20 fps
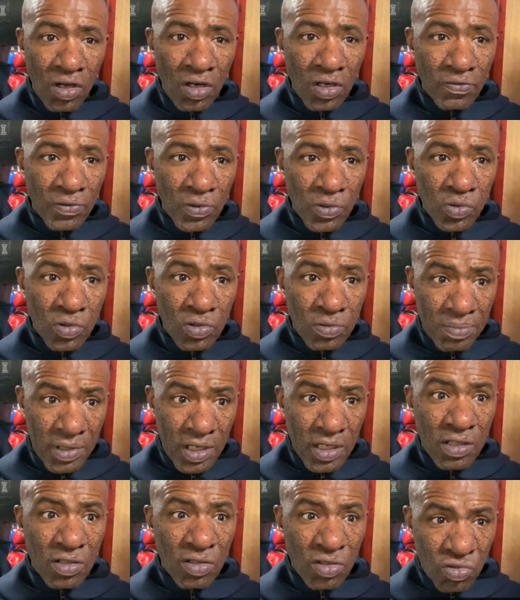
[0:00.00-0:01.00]
all of us was
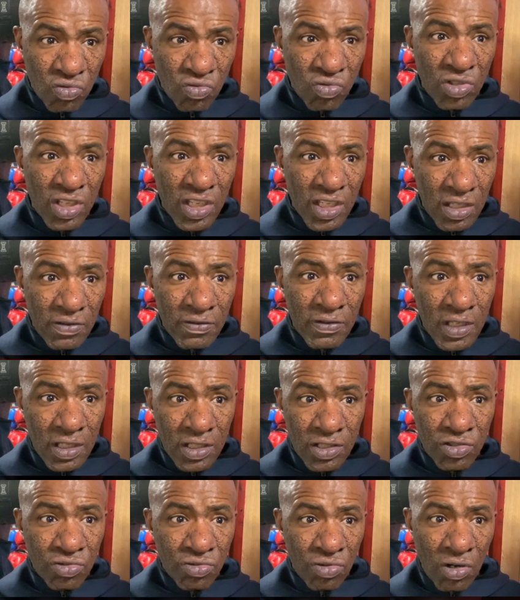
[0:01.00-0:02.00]
make us really,
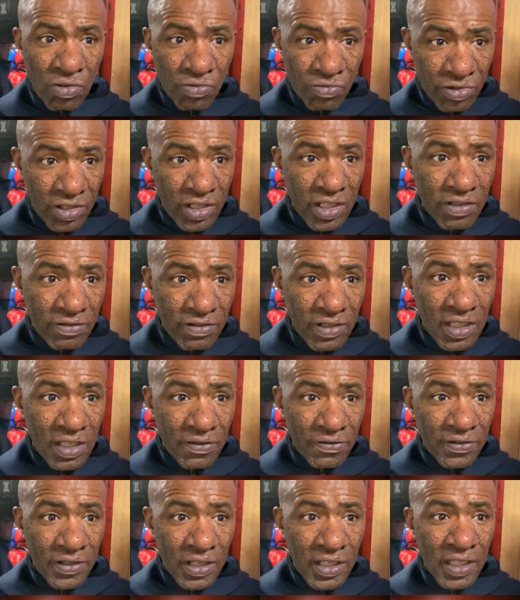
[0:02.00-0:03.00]
really strong, really, really
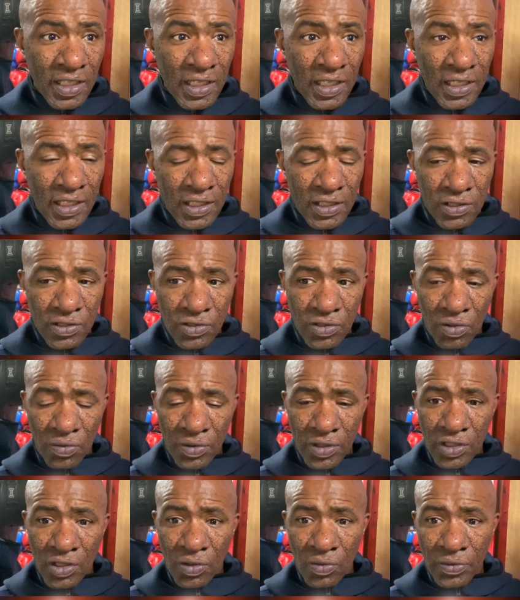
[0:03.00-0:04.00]
fit. So,
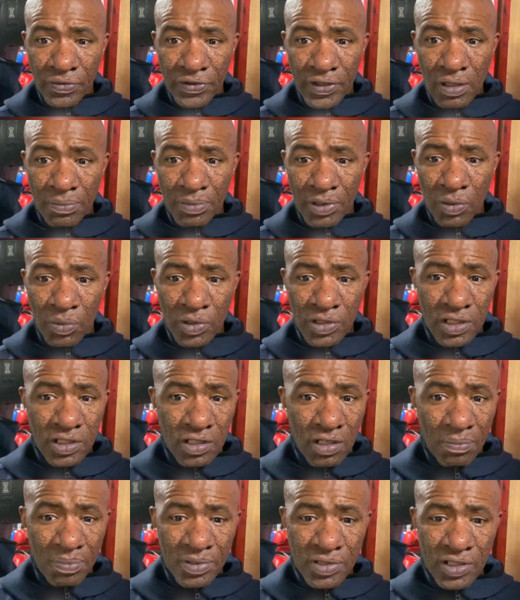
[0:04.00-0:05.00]
you know, if anybody was in
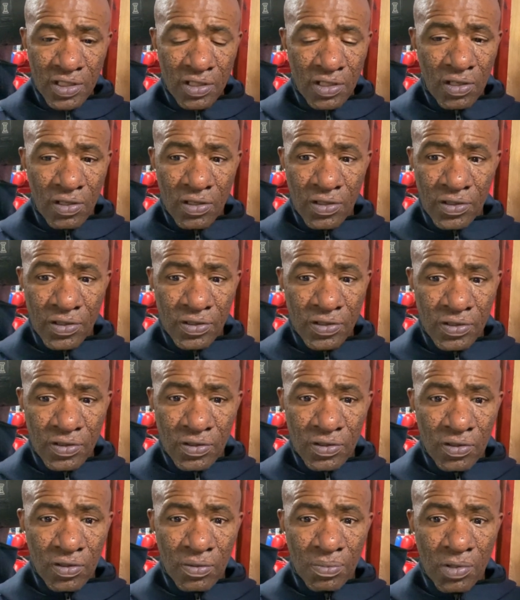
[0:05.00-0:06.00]
the opposite corner,
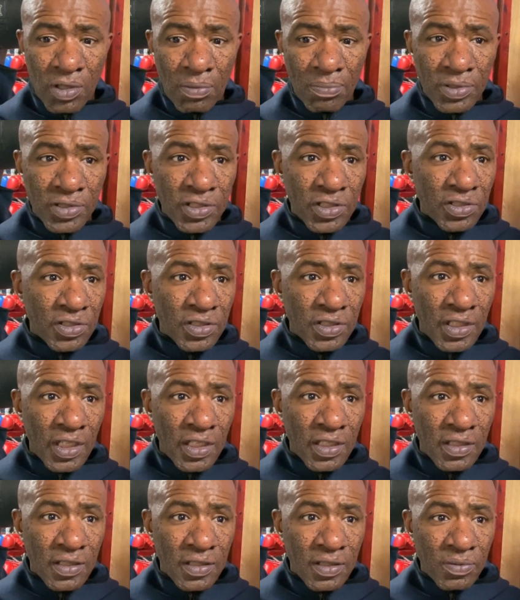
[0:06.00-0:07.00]
come competition
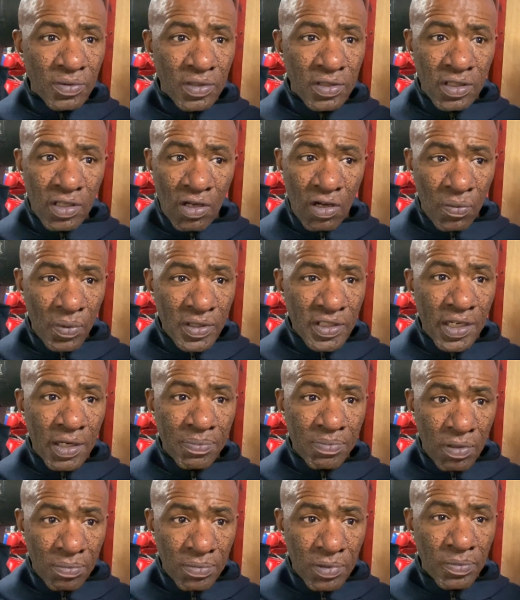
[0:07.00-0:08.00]
day, they always had a
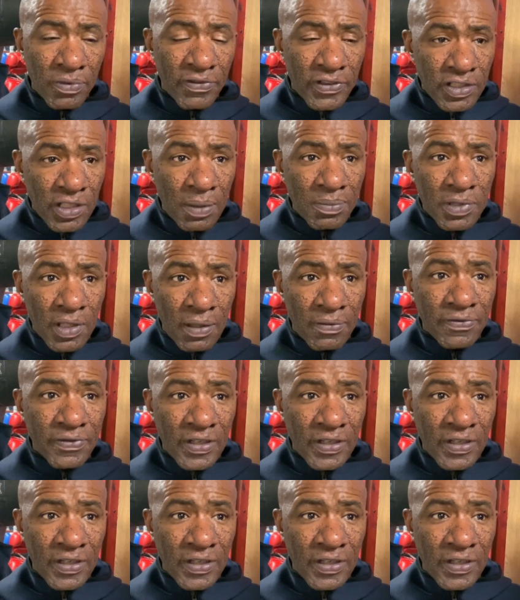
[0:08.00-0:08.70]
problem with a Champs Camp